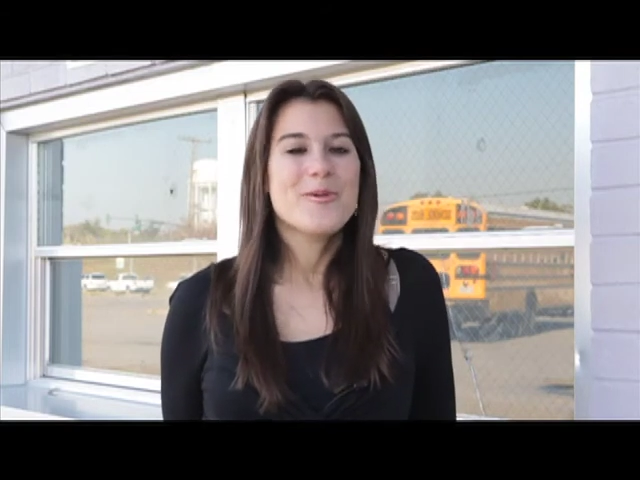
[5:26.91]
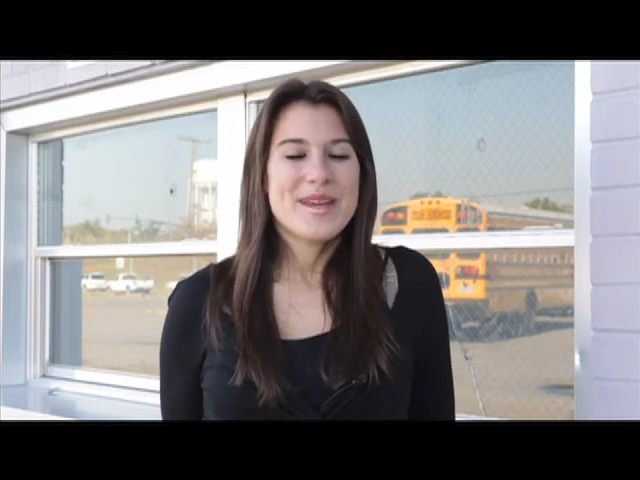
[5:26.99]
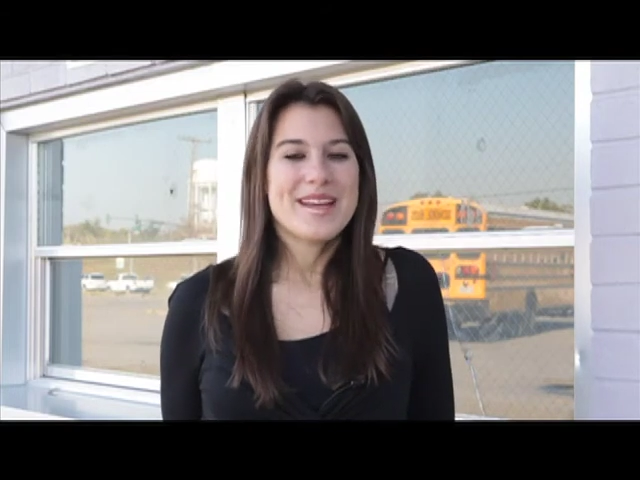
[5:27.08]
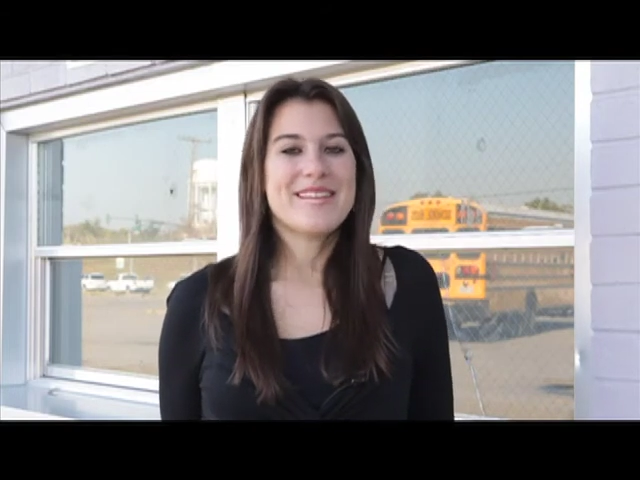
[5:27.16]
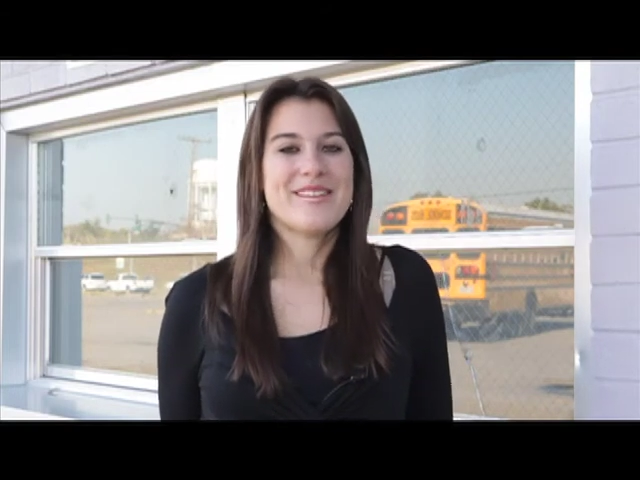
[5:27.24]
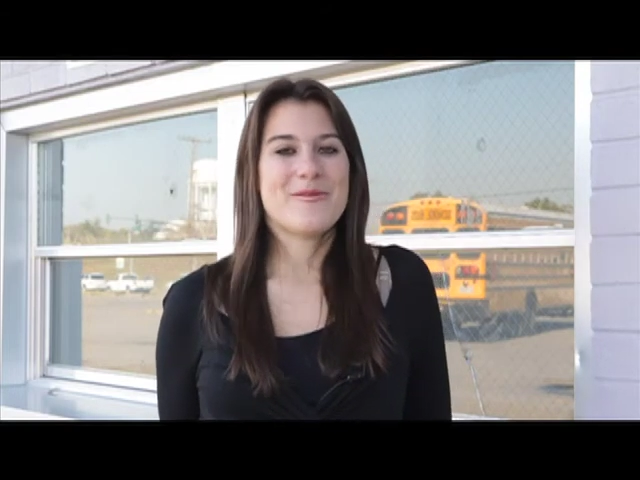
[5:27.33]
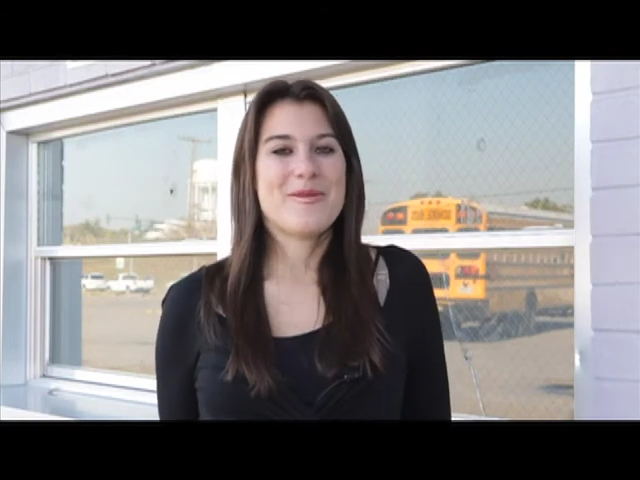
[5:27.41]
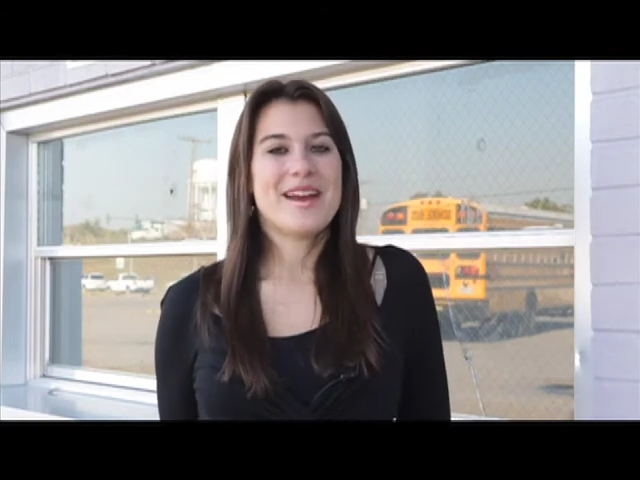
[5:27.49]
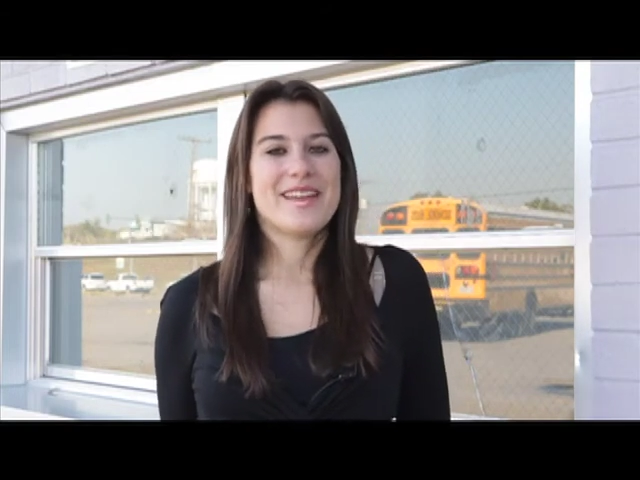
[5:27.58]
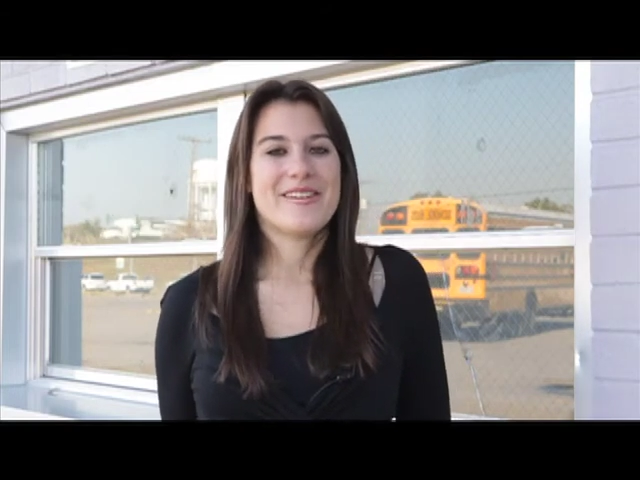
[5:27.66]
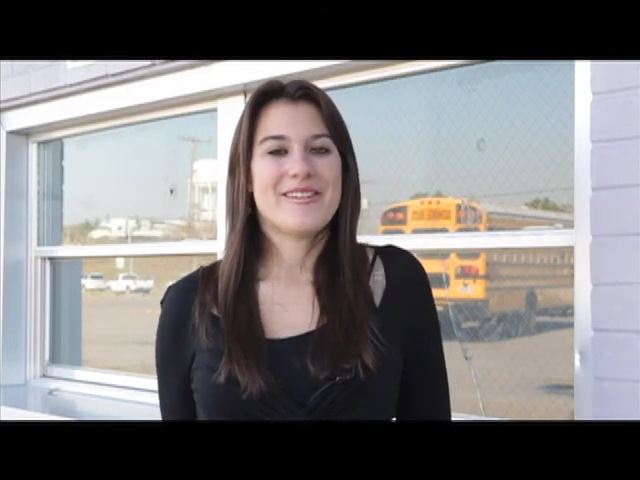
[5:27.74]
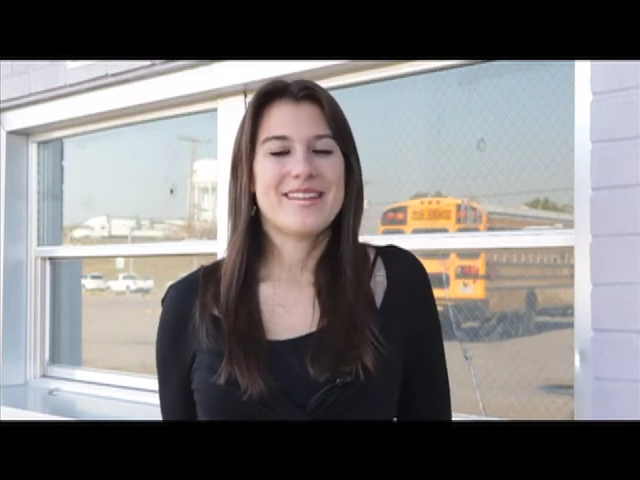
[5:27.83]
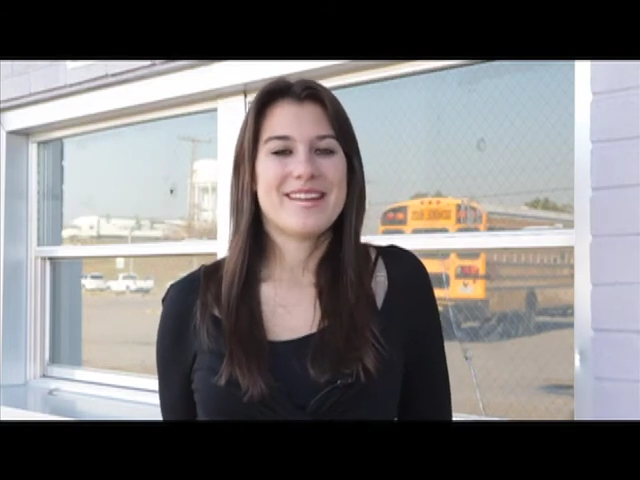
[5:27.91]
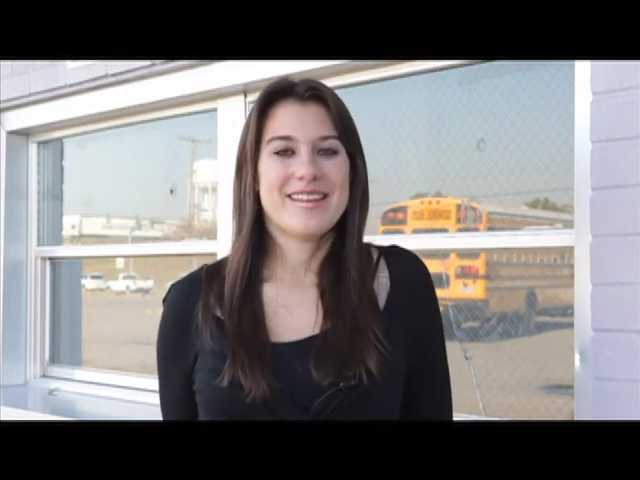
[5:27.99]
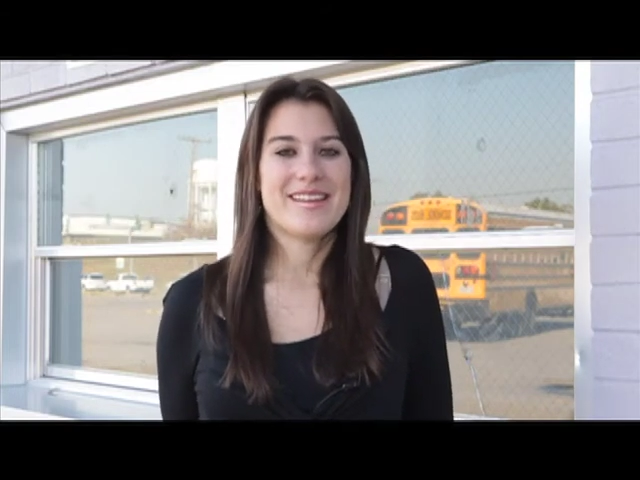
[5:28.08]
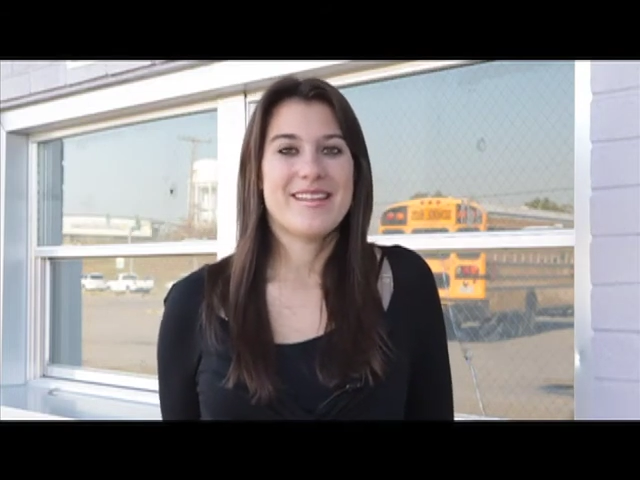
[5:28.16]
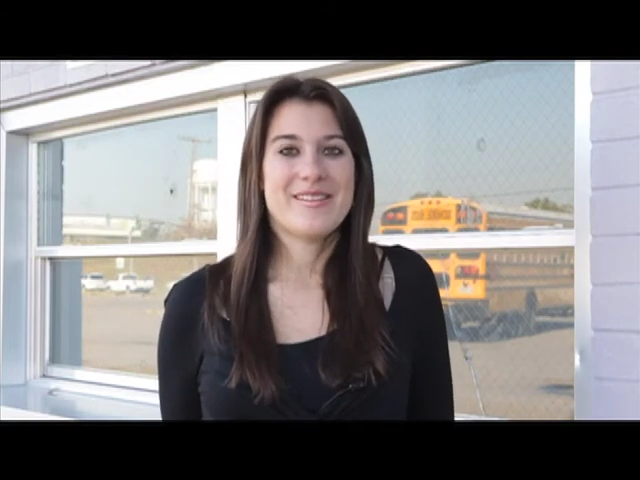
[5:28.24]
weeks in the regular season,